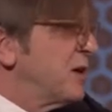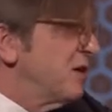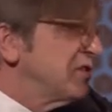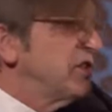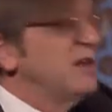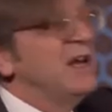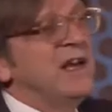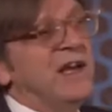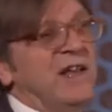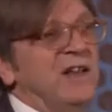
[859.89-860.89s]
because
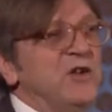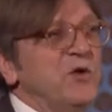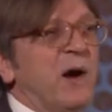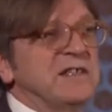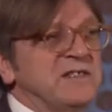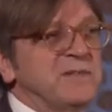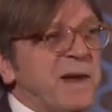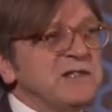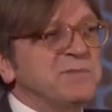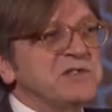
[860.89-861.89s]
in the US, the
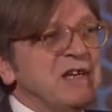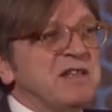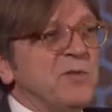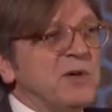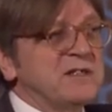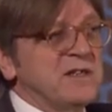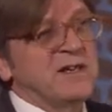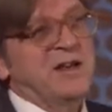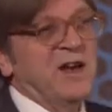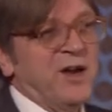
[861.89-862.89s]
Spanish peseta was
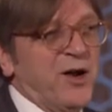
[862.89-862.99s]
a